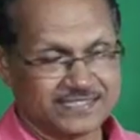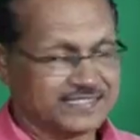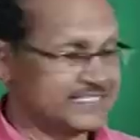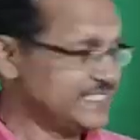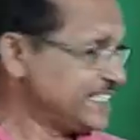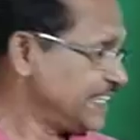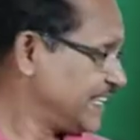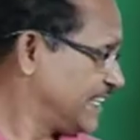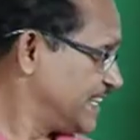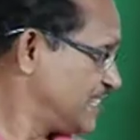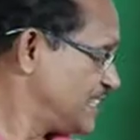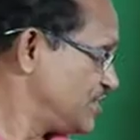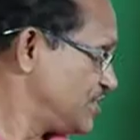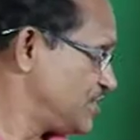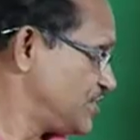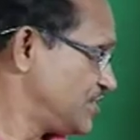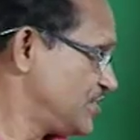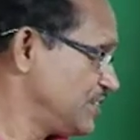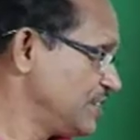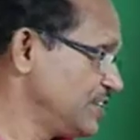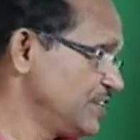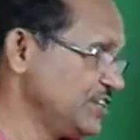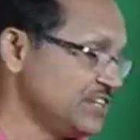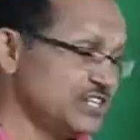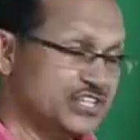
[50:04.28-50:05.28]
Second,
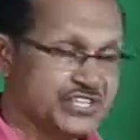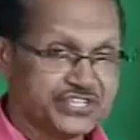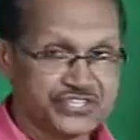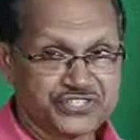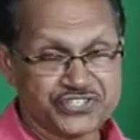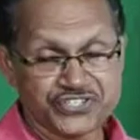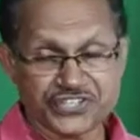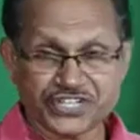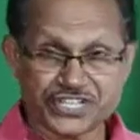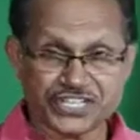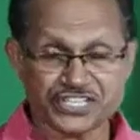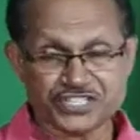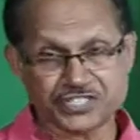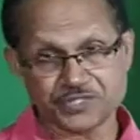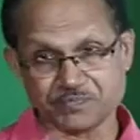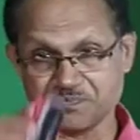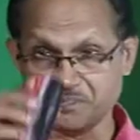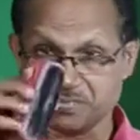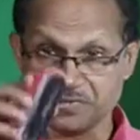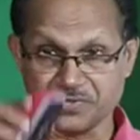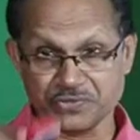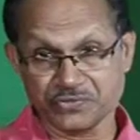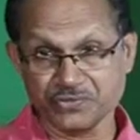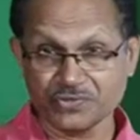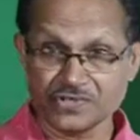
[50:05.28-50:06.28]
she is
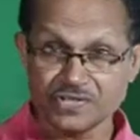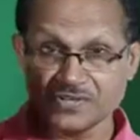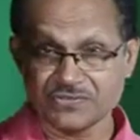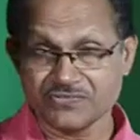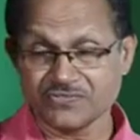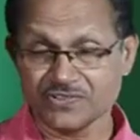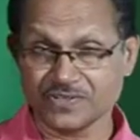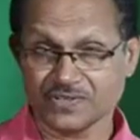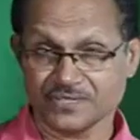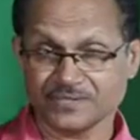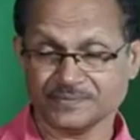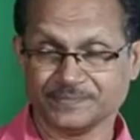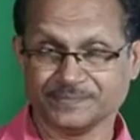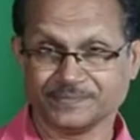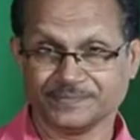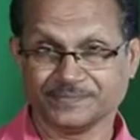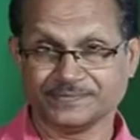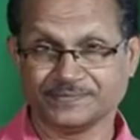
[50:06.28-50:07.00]
beautiful.